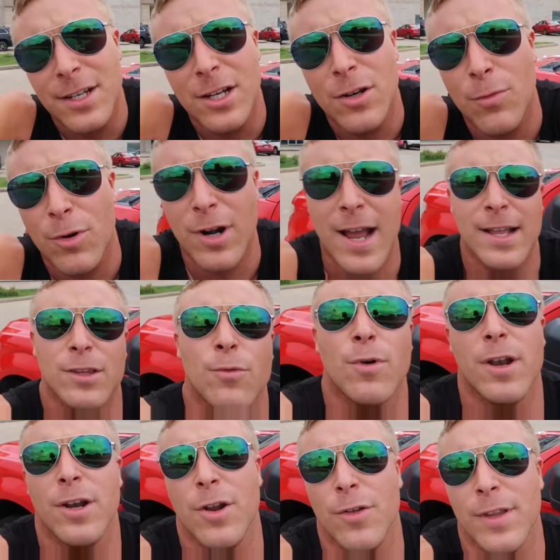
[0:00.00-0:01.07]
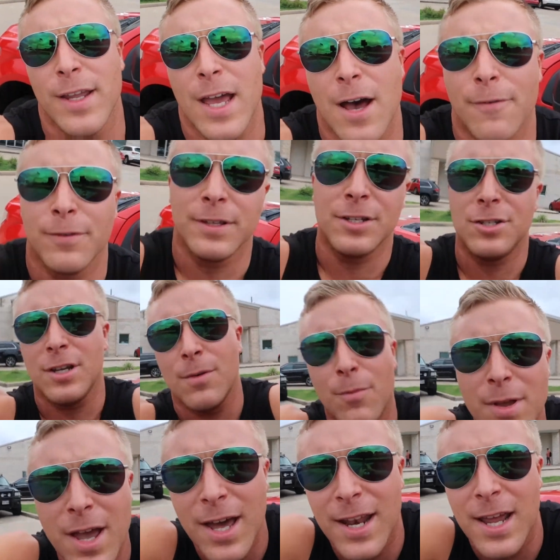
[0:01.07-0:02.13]
here, and we're at the one and only Alphalete Gym.
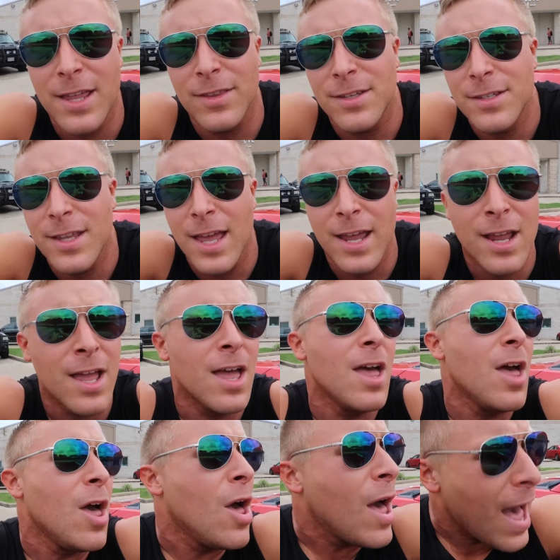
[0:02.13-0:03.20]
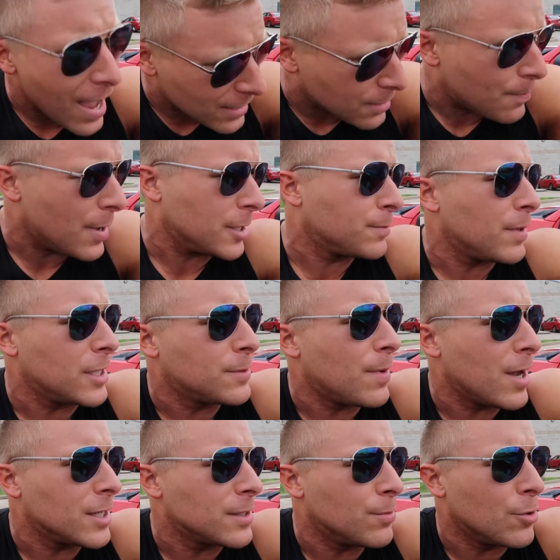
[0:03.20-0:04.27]
We gotta end this day at the best place
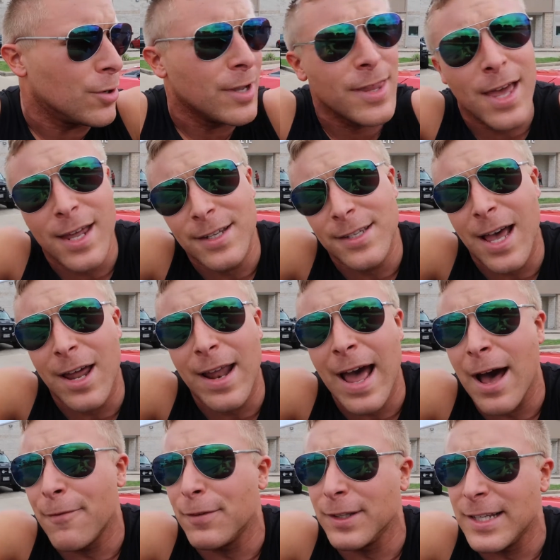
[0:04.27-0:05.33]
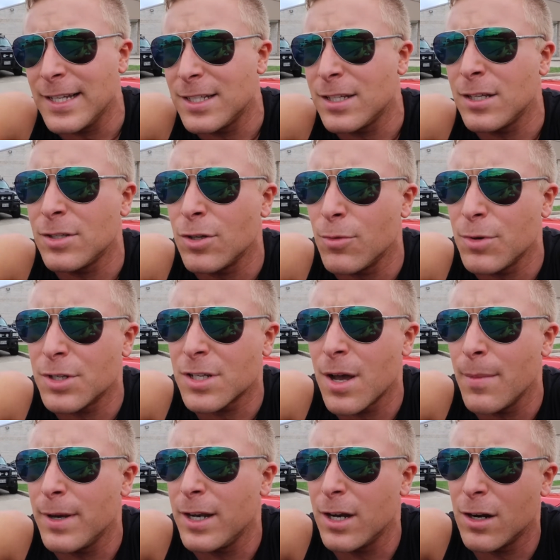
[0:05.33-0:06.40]
possible, and that is at Alphalete. So we're just
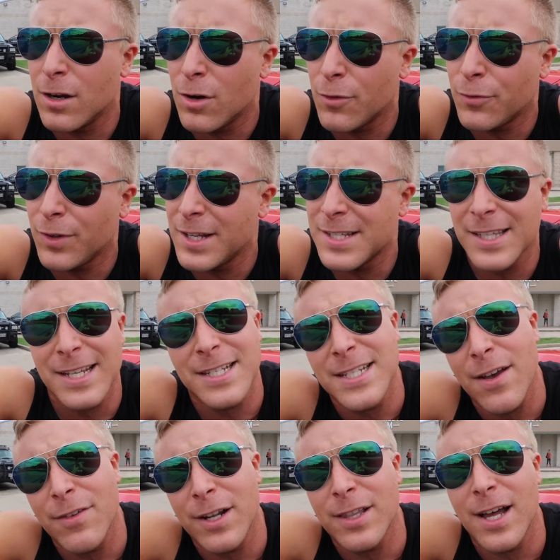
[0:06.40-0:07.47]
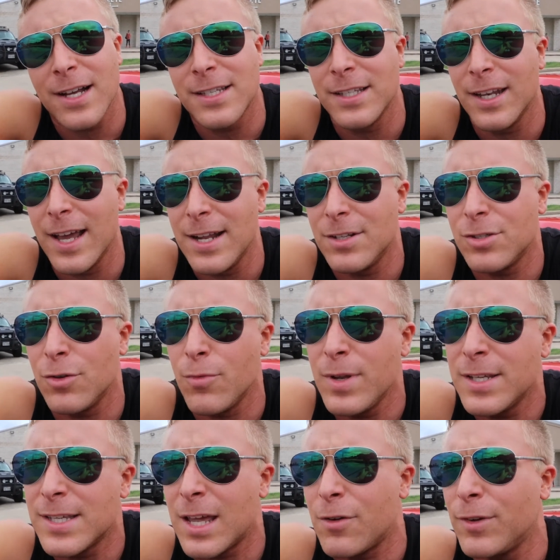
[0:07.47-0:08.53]
coming here. Our flight's like 7 o'clock tonight, so
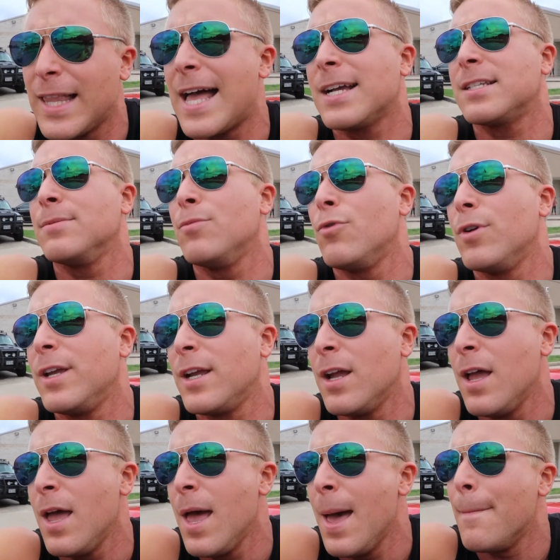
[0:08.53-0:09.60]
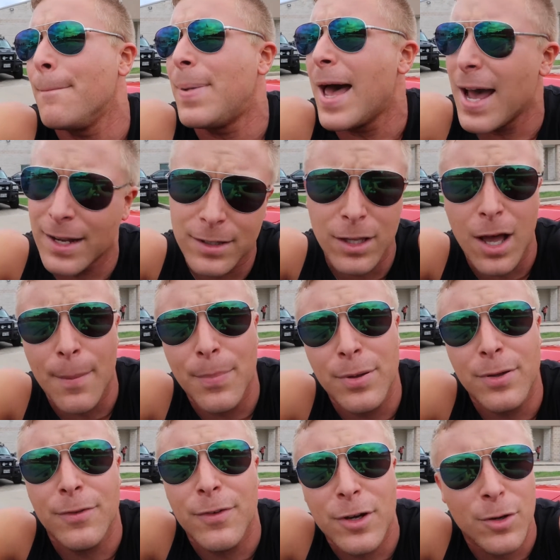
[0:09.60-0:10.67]
we just had a relaxing morning, packed up,
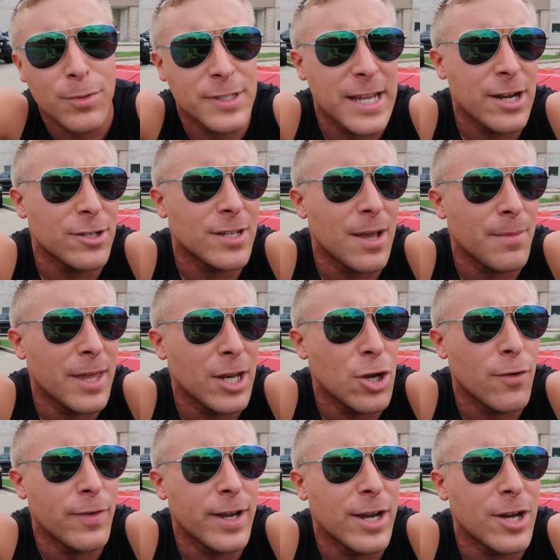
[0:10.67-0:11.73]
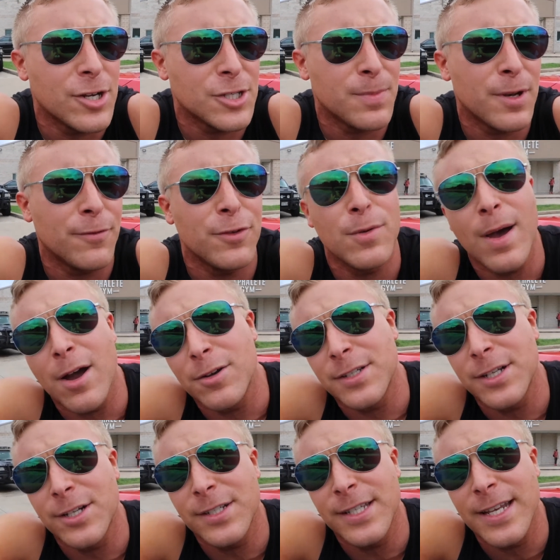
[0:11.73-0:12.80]
figured we'll take our time getting over here and spend a few
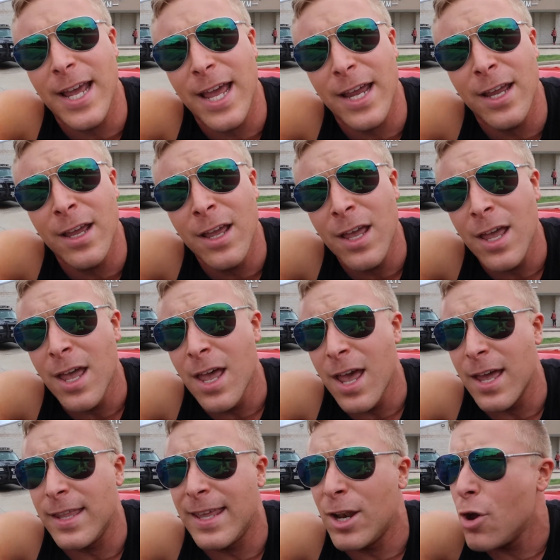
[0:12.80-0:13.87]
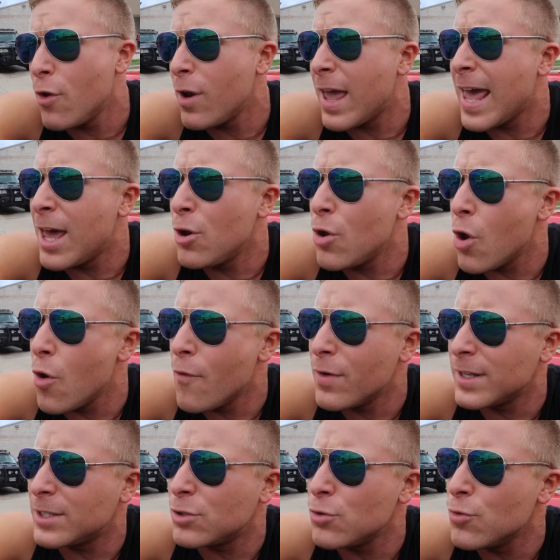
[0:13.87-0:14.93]
hours here today, and then head
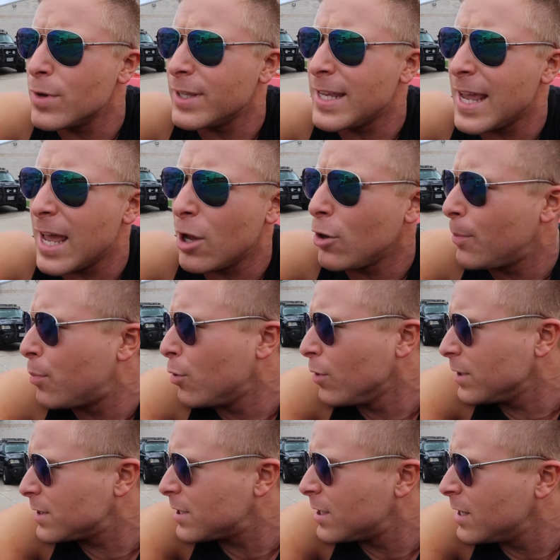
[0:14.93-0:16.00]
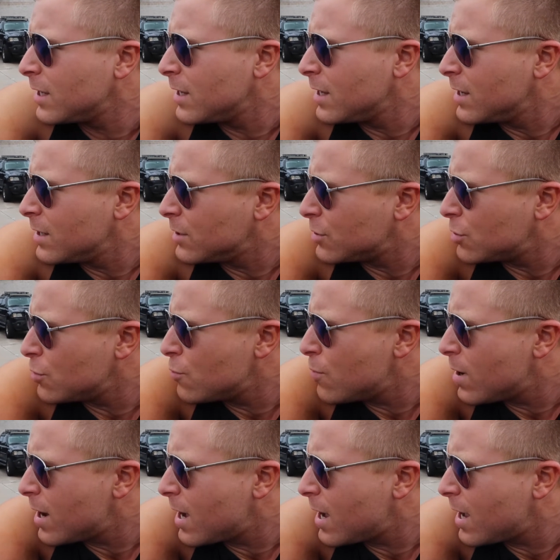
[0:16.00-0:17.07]
over to the airport
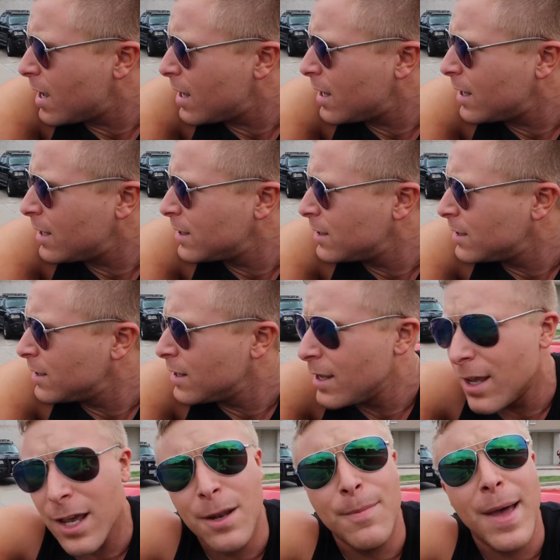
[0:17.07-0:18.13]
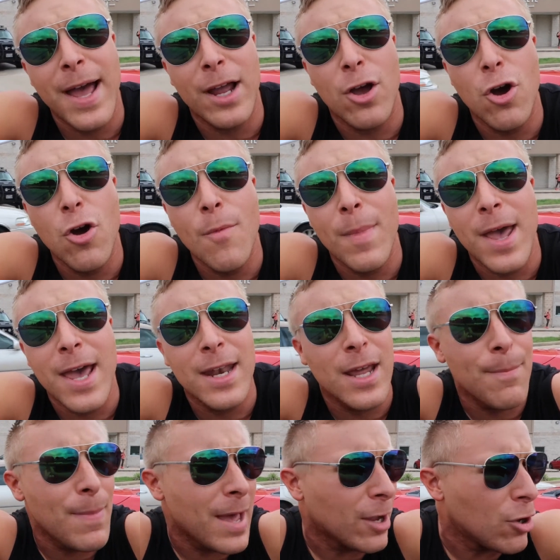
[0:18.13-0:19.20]
to head back home, man.
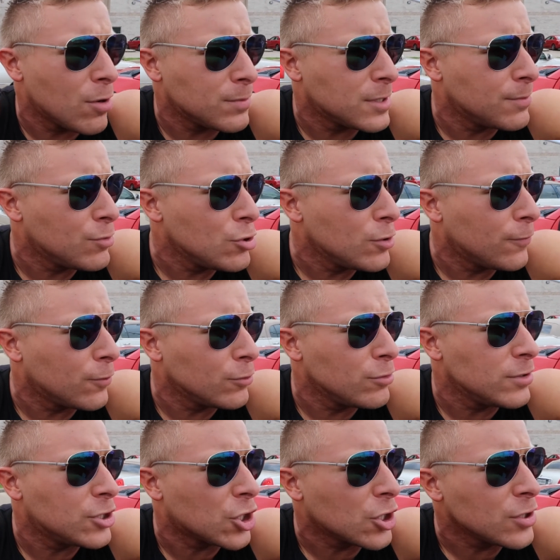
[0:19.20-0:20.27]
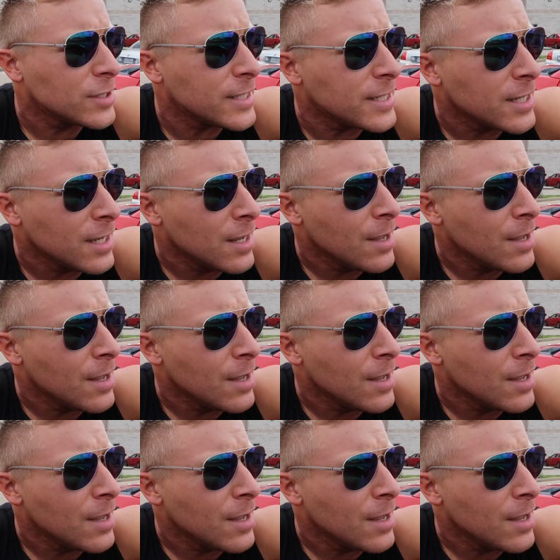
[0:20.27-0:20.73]
Head back home to beautiful New Jersey.